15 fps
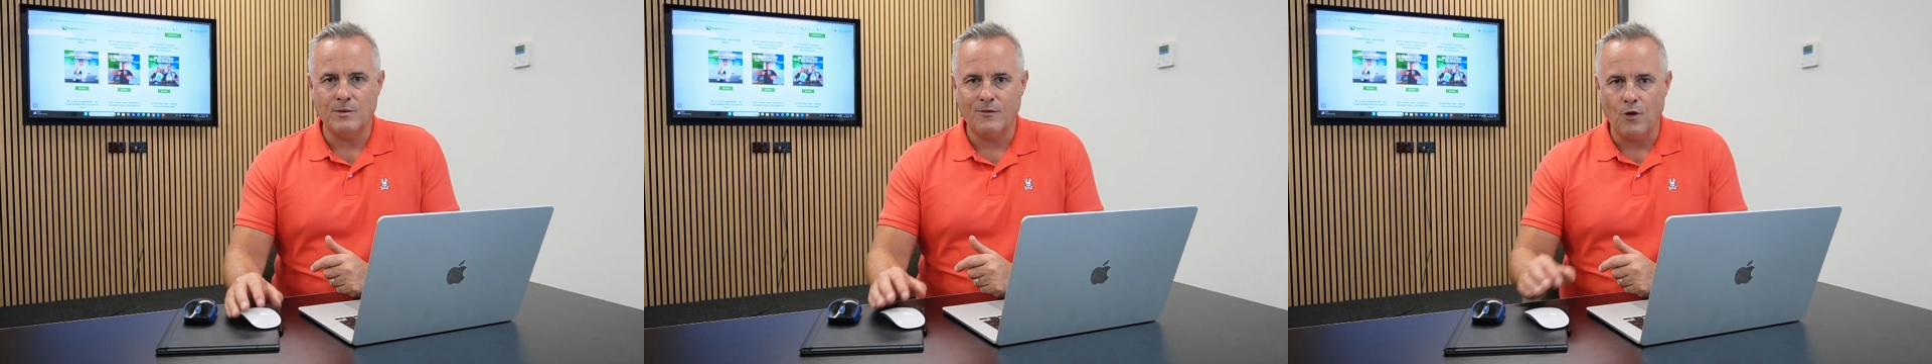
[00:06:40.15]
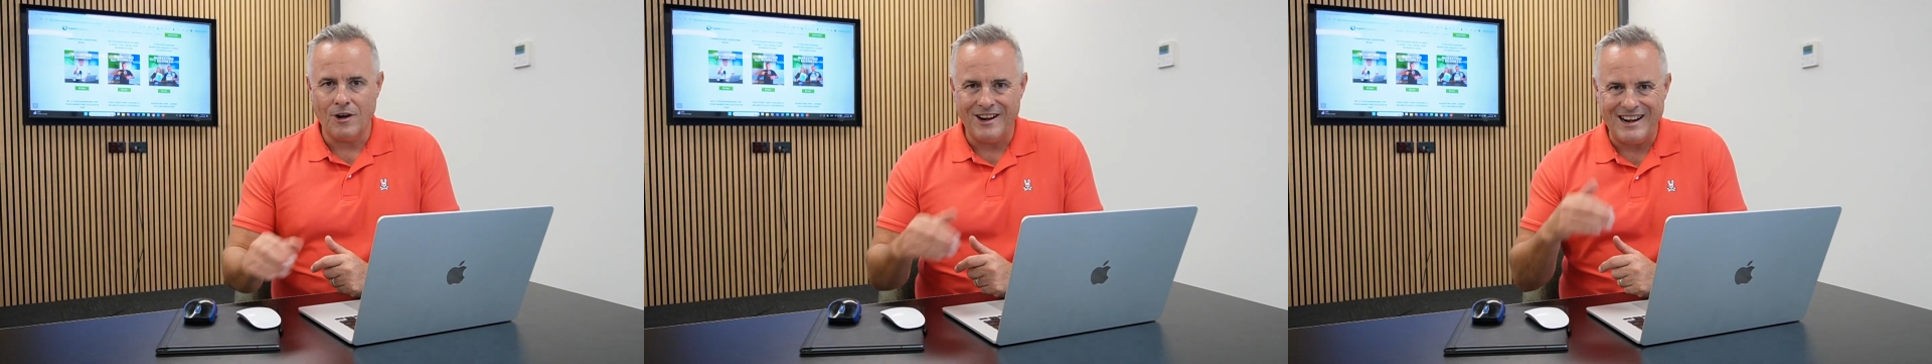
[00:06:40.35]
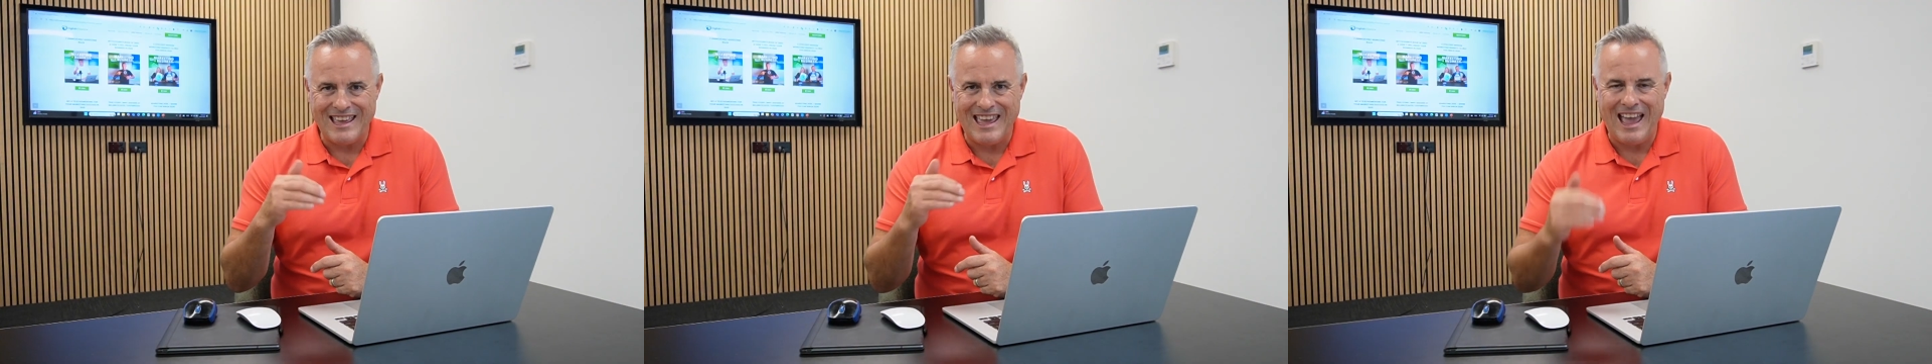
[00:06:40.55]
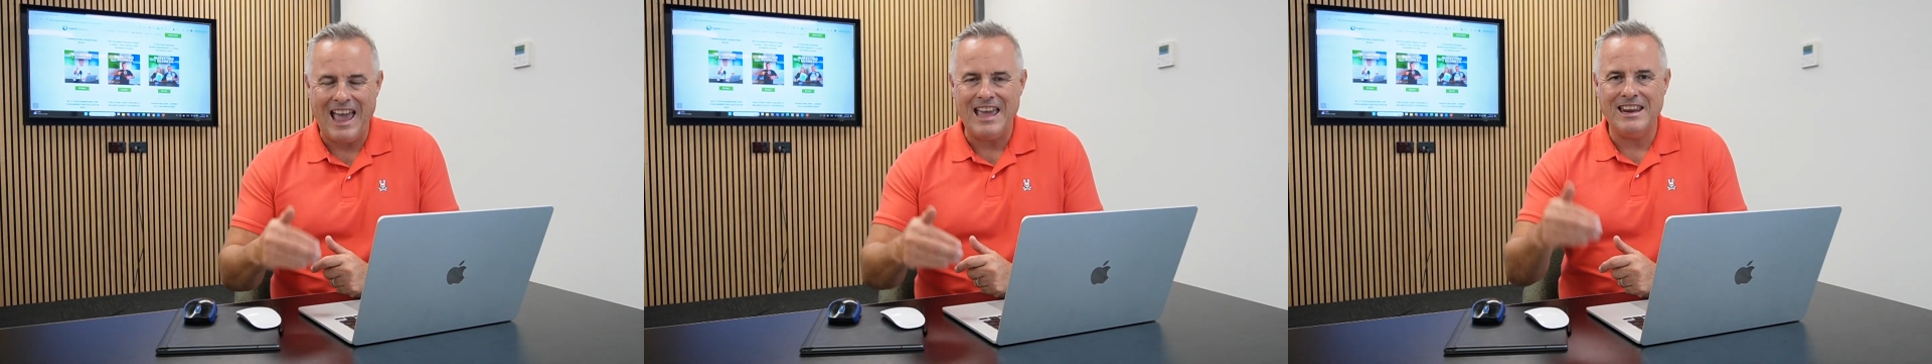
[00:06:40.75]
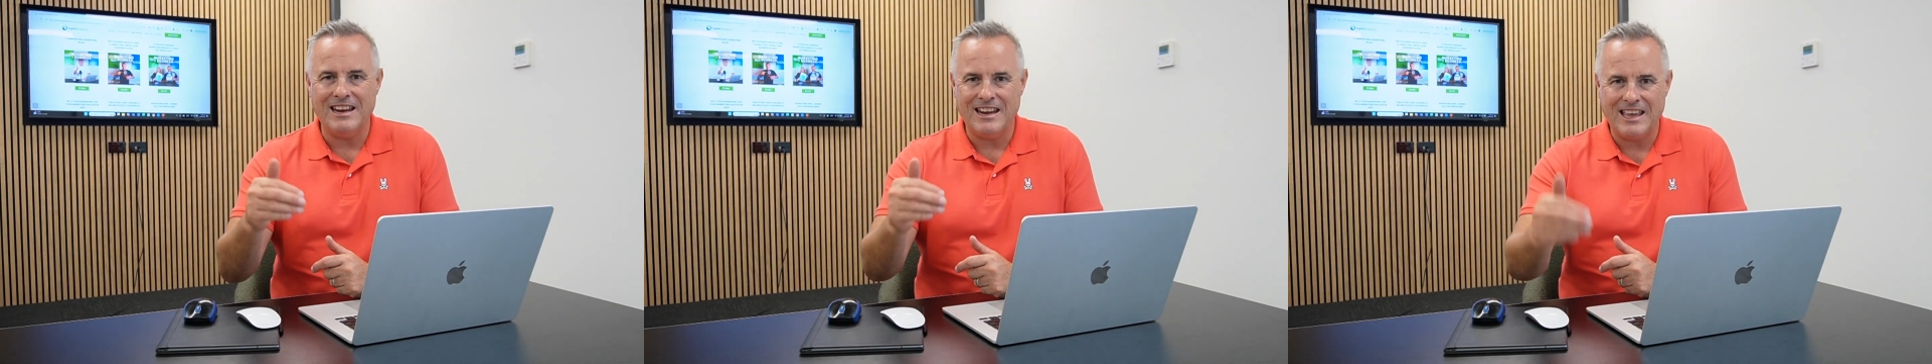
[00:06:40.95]
We've got it
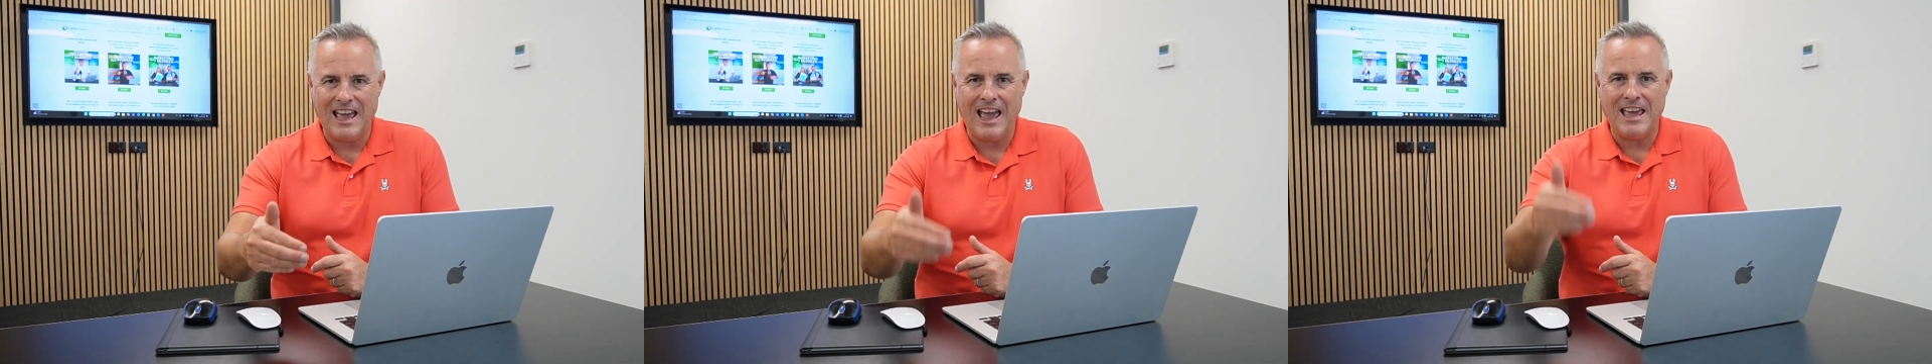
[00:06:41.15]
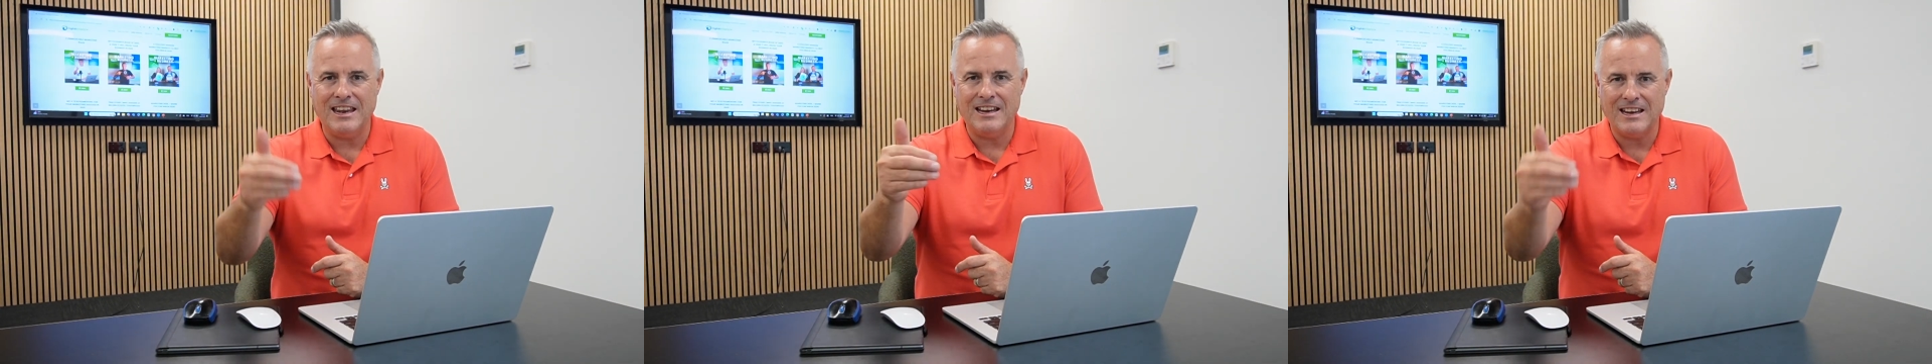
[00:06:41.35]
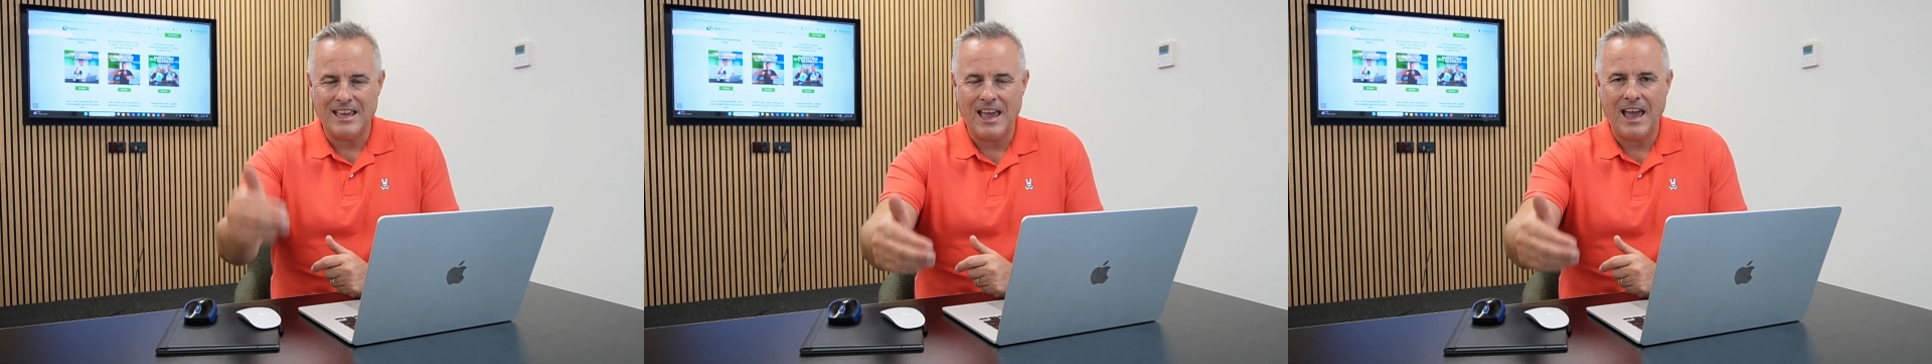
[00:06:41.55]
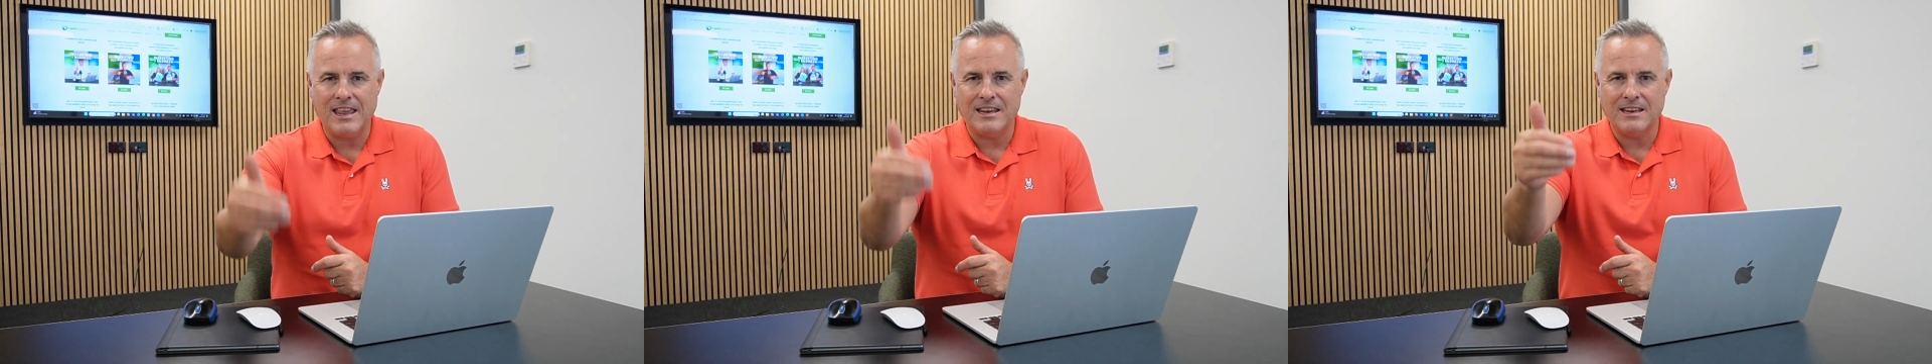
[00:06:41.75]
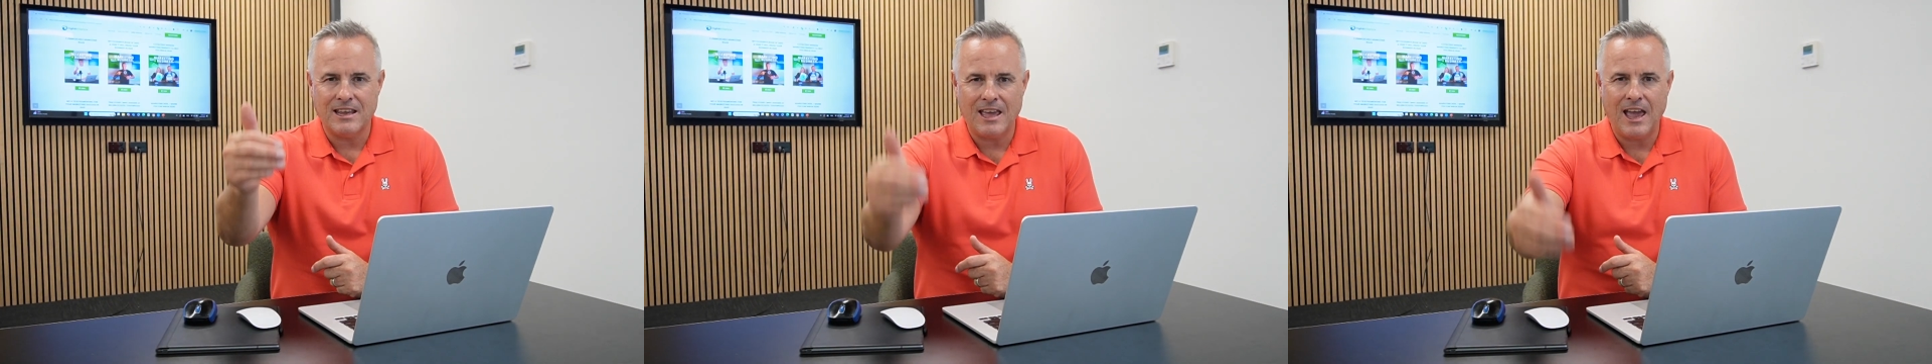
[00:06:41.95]
again and again and again
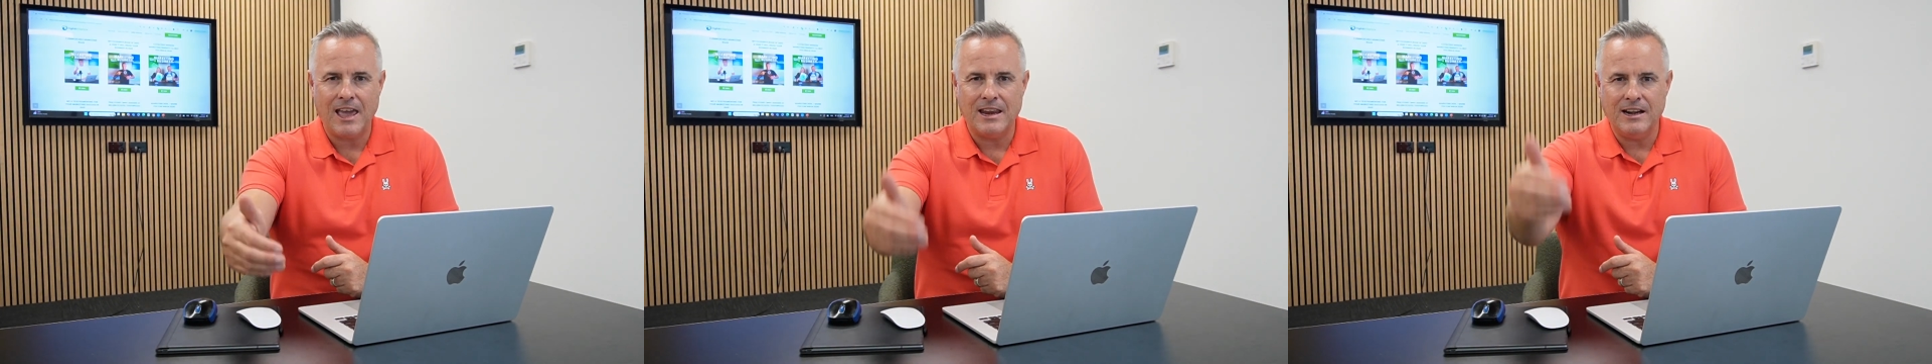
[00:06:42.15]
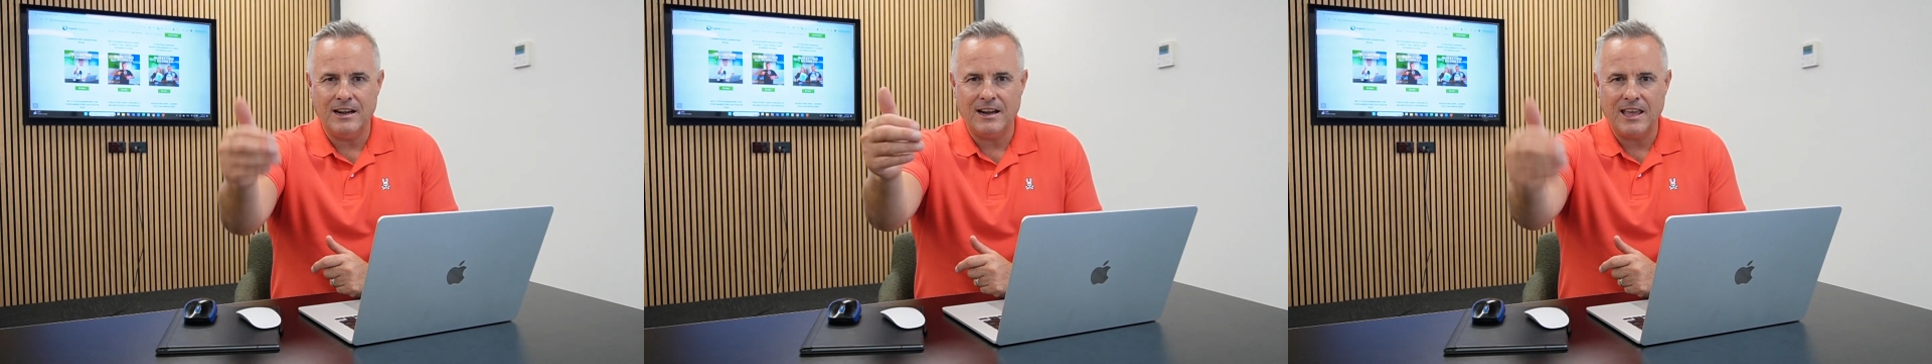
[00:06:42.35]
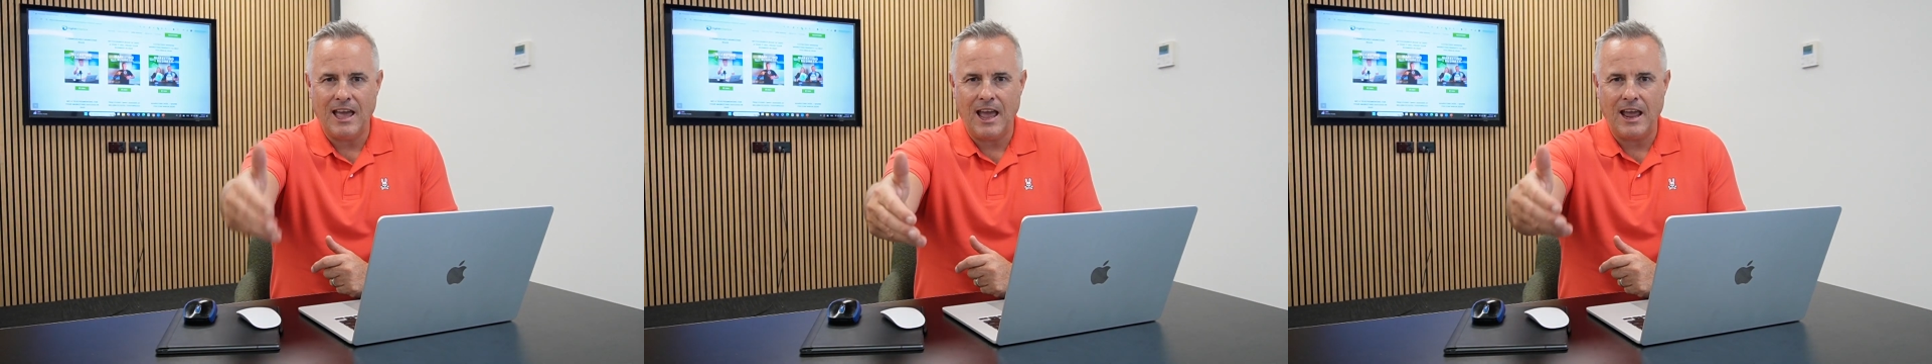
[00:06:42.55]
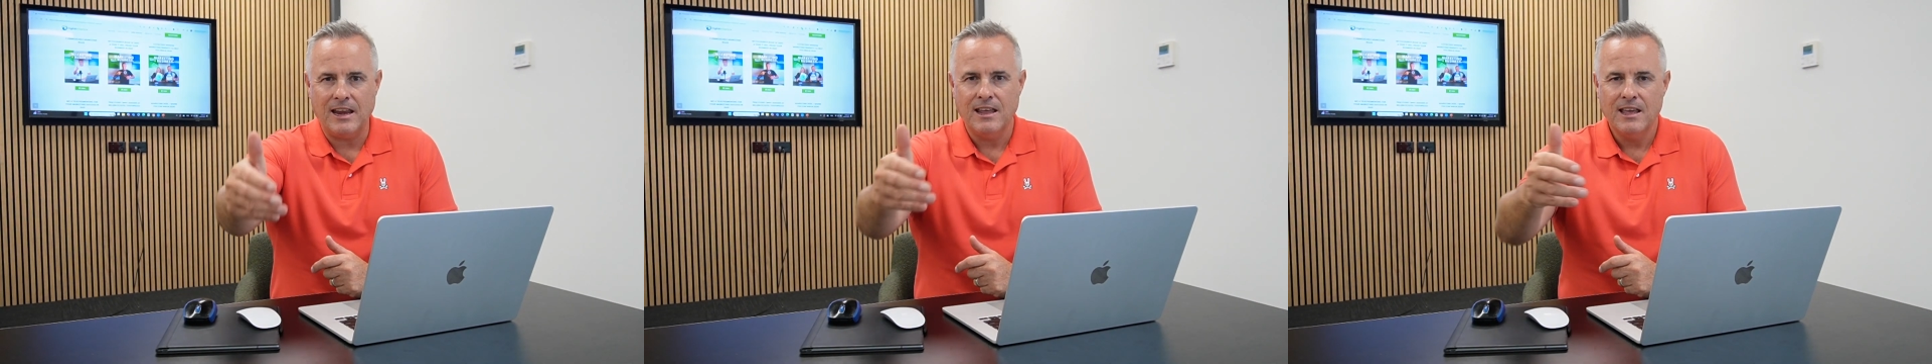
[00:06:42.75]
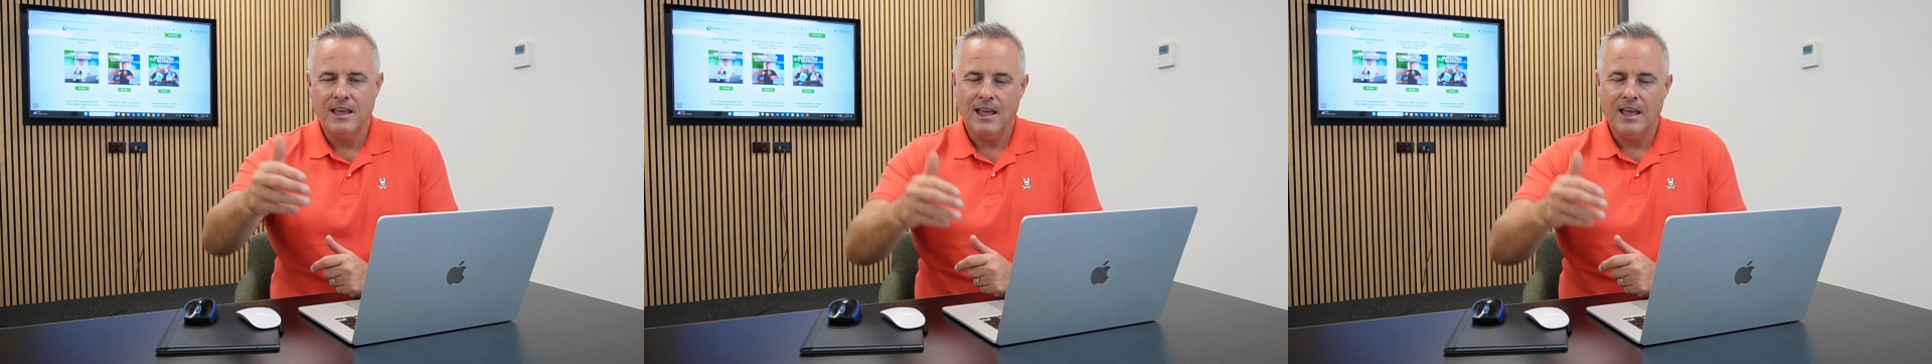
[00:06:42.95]
and again and again.